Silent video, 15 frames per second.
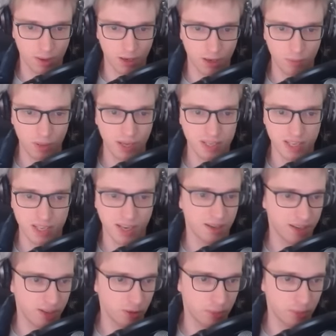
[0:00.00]
I'm pleased. I didn't
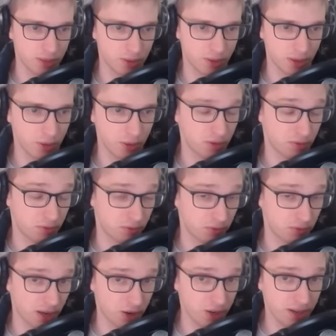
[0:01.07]
heal bell, though. I could have.
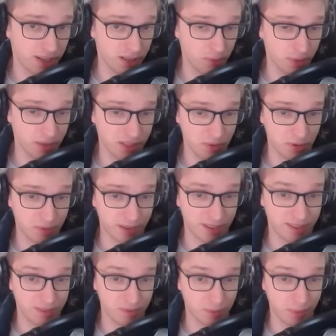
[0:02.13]
I could have heal bell. That would have
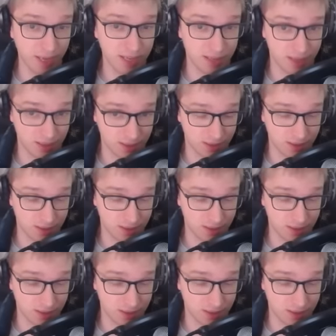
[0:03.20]
been even better.